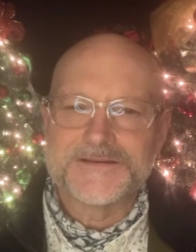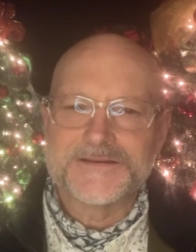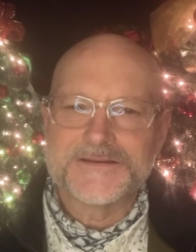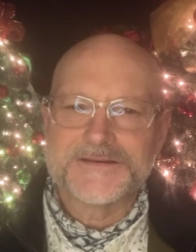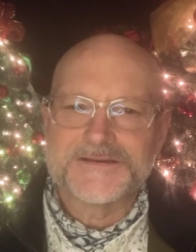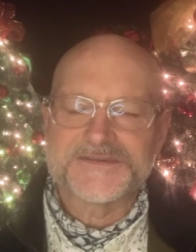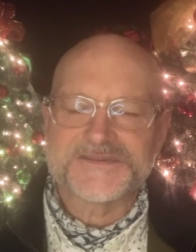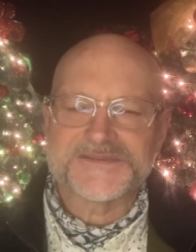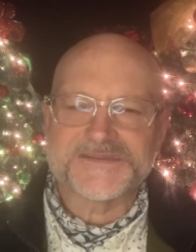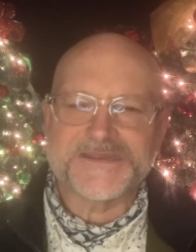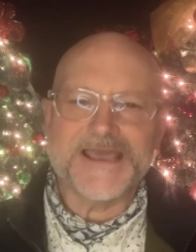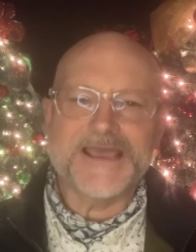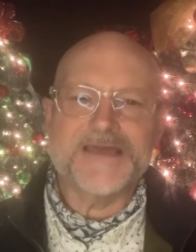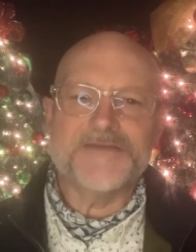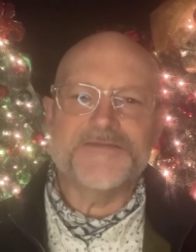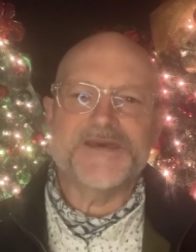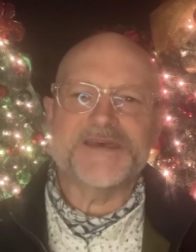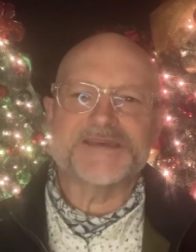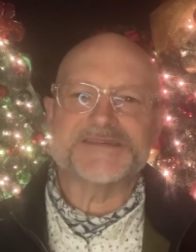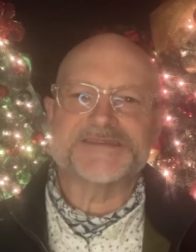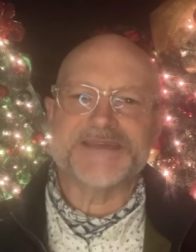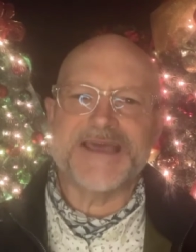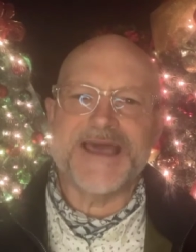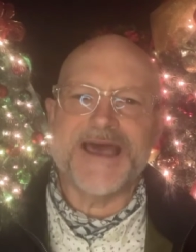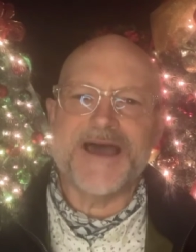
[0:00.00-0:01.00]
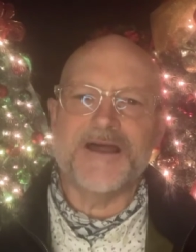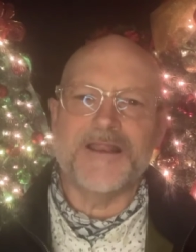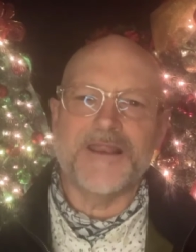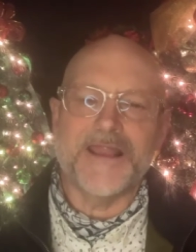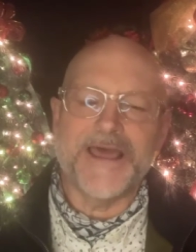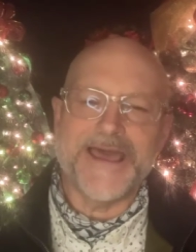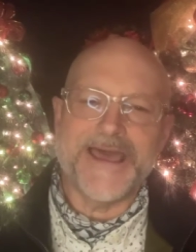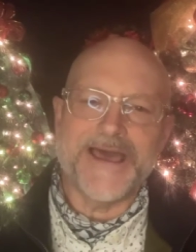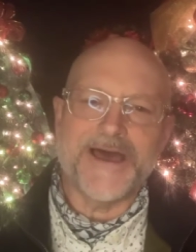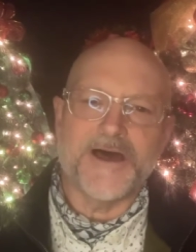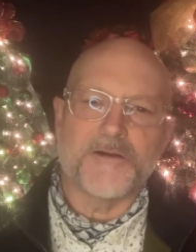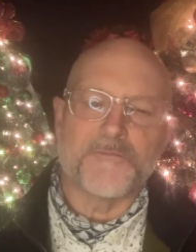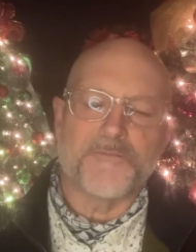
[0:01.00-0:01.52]
Say this out
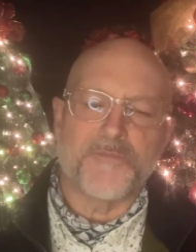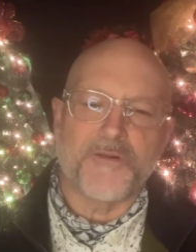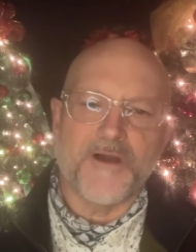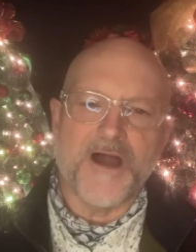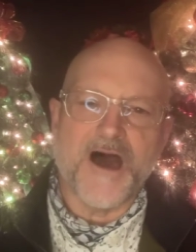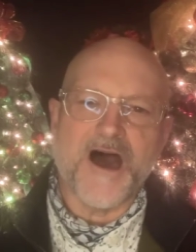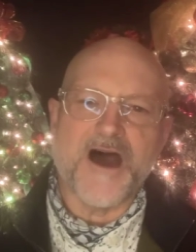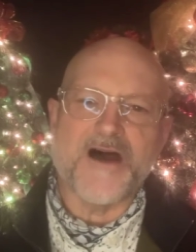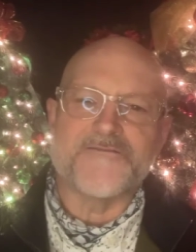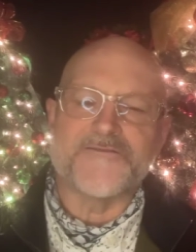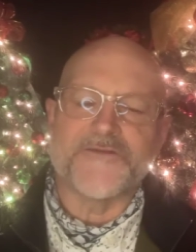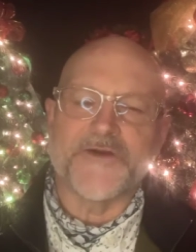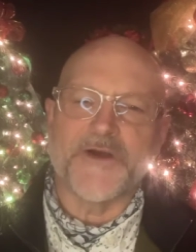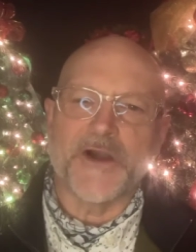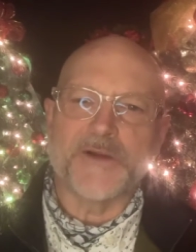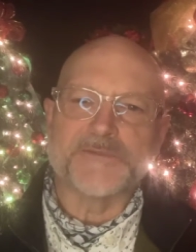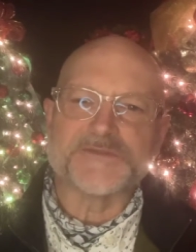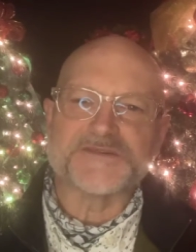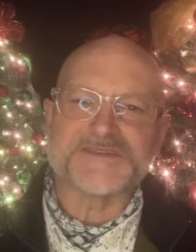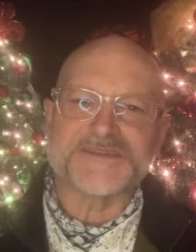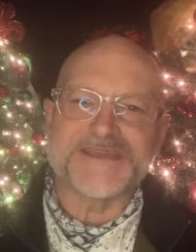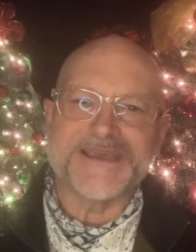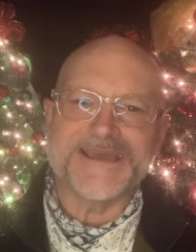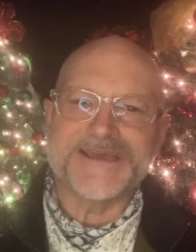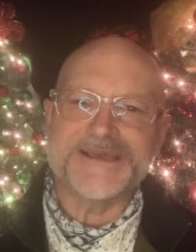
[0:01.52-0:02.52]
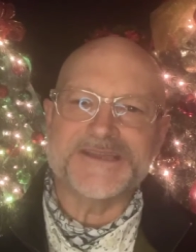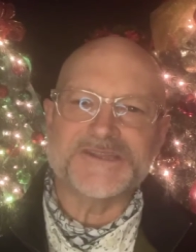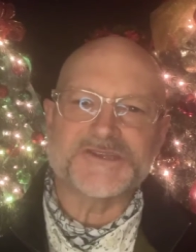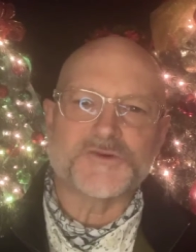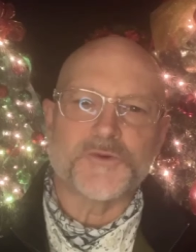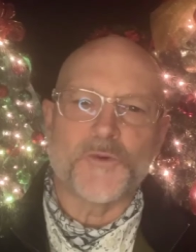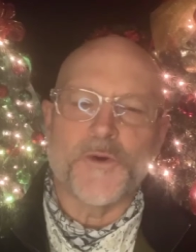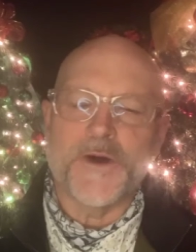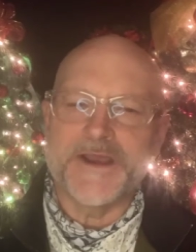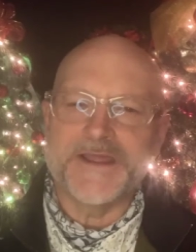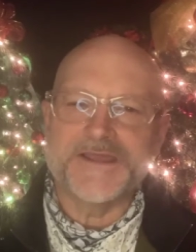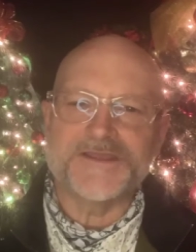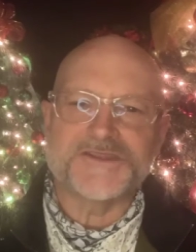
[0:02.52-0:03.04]
loud. Proverbs
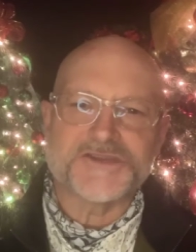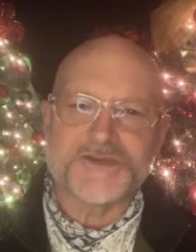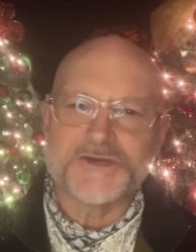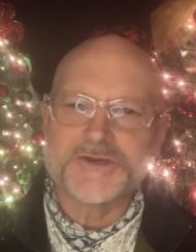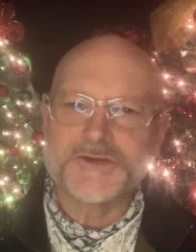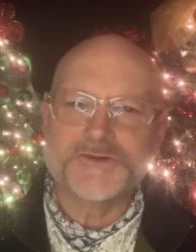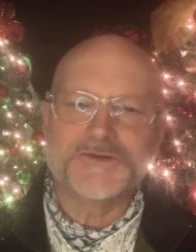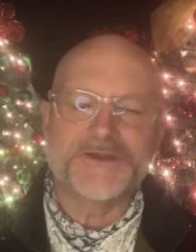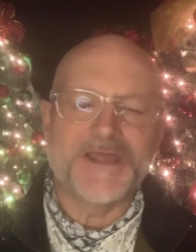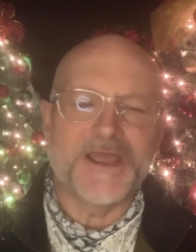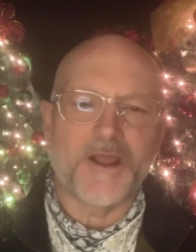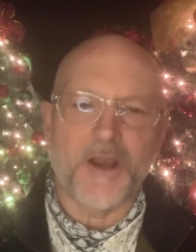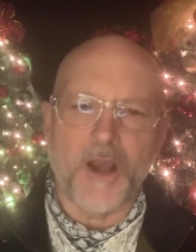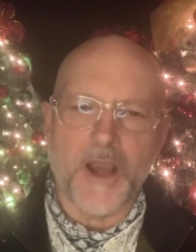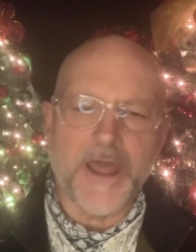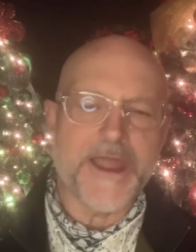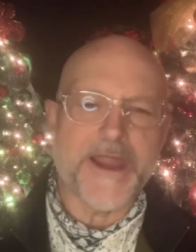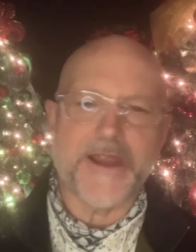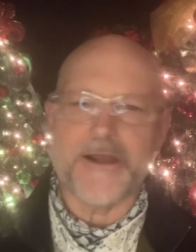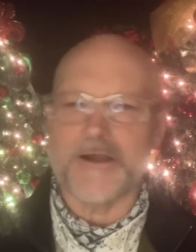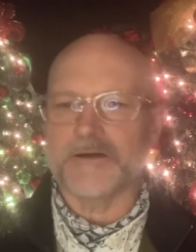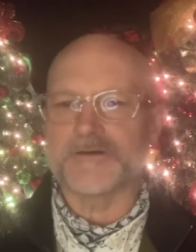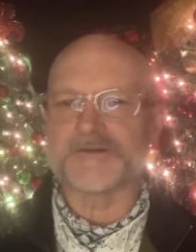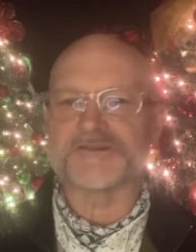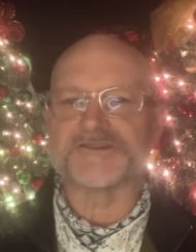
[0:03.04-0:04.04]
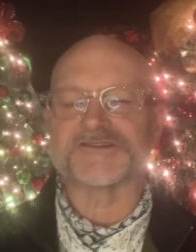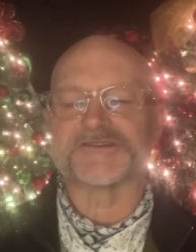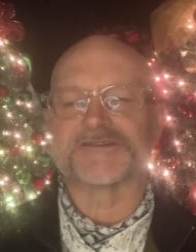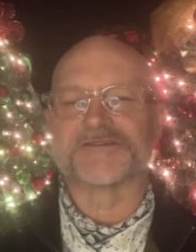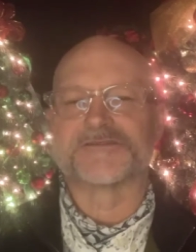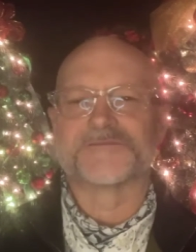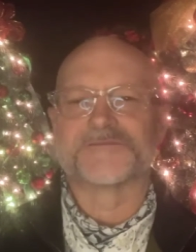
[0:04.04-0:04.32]
10:22 declares